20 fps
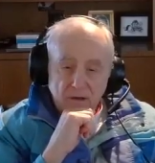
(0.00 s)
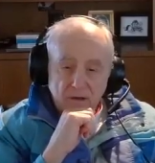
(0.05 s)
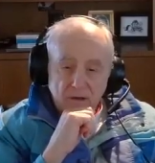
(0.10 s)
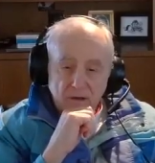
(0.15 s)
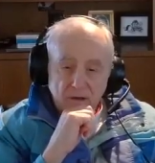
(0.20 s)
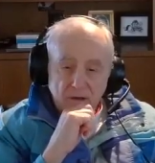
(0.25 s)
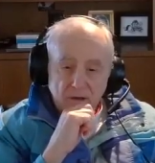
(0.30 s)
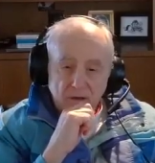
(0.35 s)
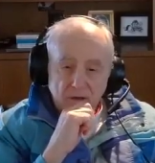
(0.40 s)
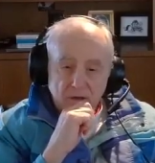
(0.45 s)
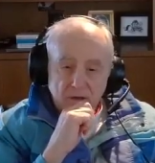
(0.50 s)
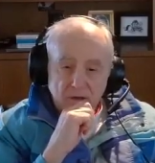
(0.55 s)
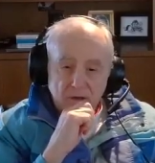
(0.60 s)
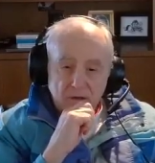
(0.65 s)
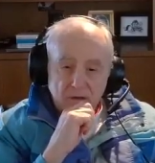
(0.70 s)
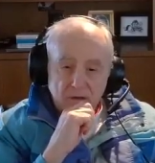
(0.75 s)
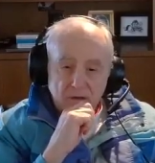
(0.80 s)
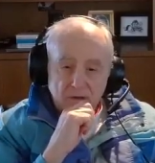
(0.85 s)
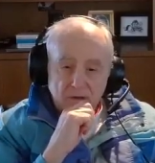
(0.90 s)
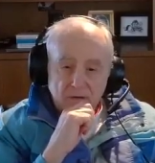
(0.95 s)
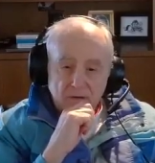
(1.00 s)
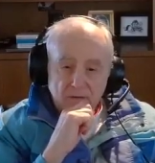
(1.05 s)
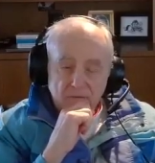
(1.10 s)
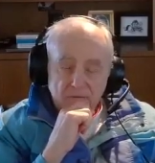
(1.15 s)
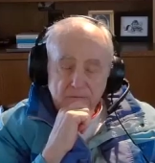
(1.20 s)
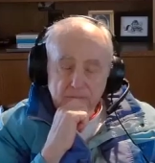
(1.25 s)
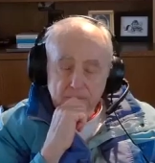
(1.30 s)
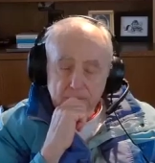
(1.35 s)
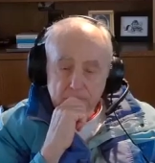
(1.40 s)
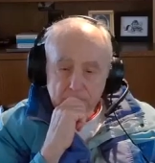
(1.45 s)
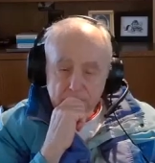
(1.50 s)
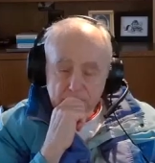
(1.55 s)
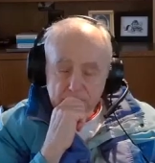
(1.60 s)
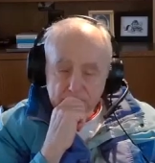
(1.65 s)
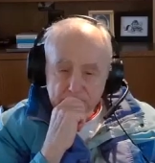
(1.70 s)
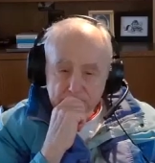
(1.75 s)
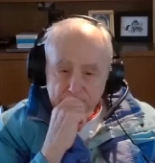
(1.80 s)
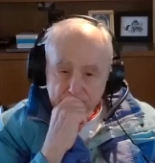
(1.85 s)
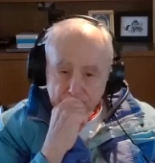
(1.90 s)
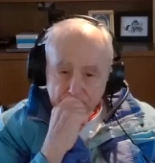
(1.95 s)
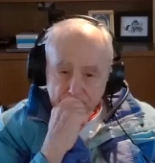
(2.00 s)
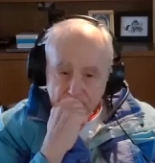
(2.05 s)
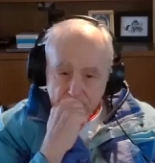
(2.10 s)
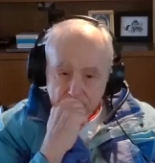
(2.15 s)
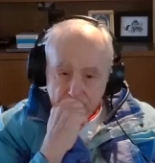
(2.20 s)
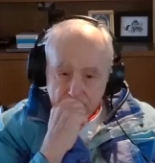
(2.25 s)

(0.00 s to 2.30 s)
Nobody speaks.